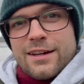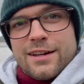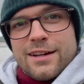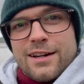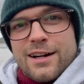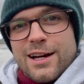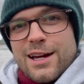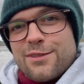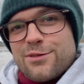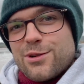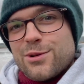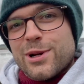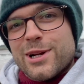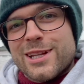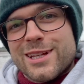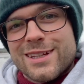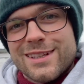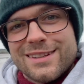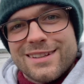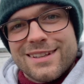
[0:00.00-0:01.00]
Hi everyone,
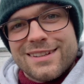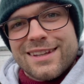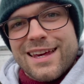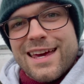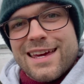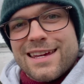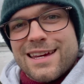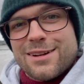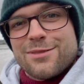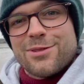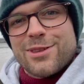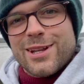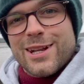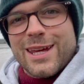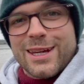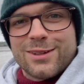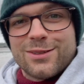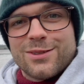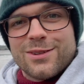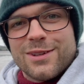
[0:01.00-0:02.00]
today and for the
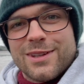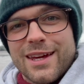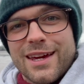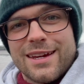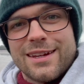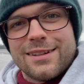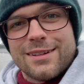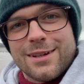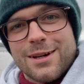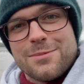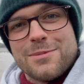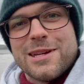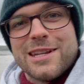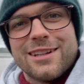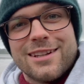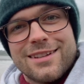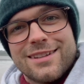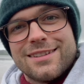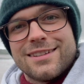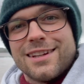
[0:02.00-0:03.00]
next few days I'm
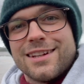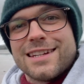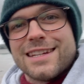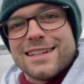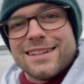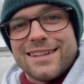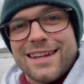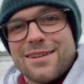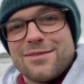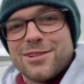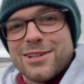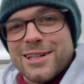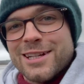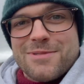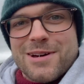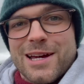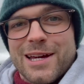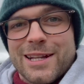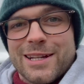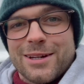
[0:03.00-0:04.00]
in sunny Devon
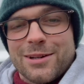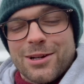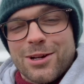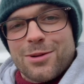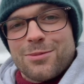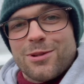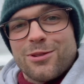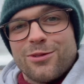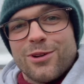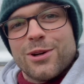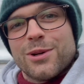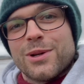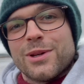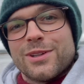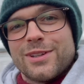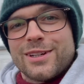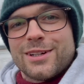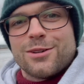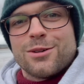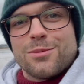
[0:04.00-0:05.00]
and I'm going to be
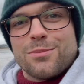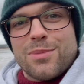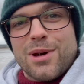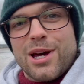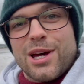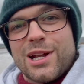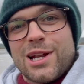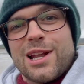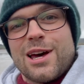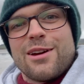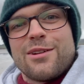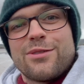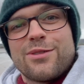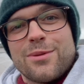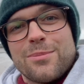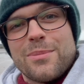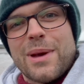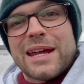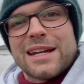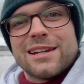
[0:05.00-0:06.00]
focusing on bird
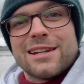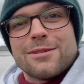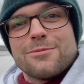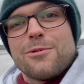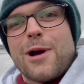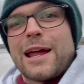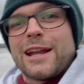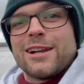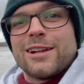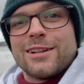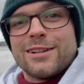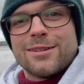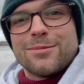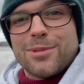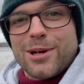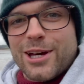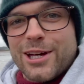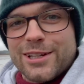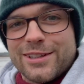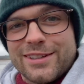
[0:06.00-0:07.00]
life, mainly wetland
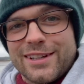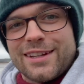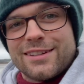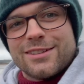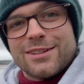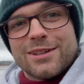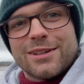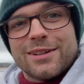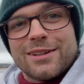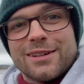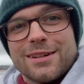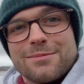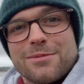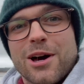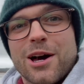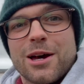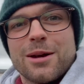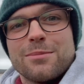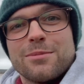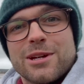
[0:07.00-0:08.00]
birds. As you can see
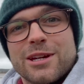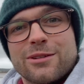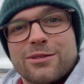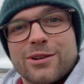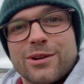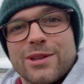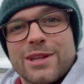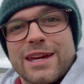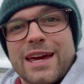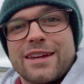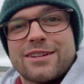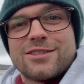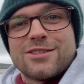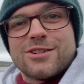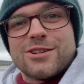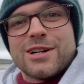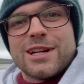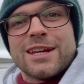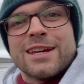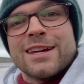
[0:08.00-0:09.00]
behind me you've got the
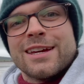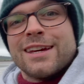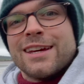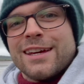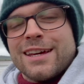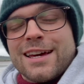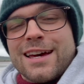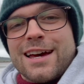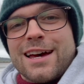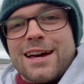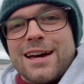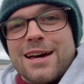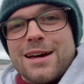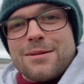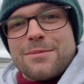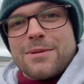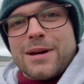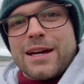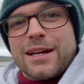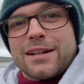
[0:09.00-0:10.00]
estuary
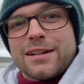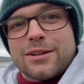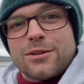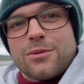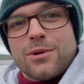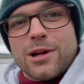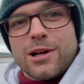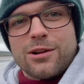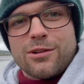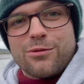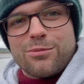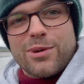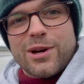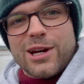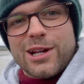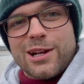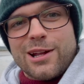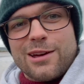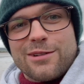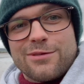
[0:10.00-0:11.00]
and quite a lot of
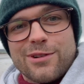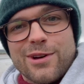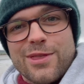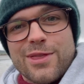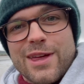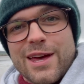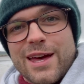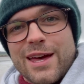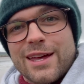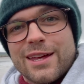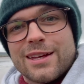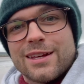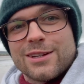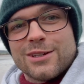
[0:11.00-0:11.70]
bird life on there.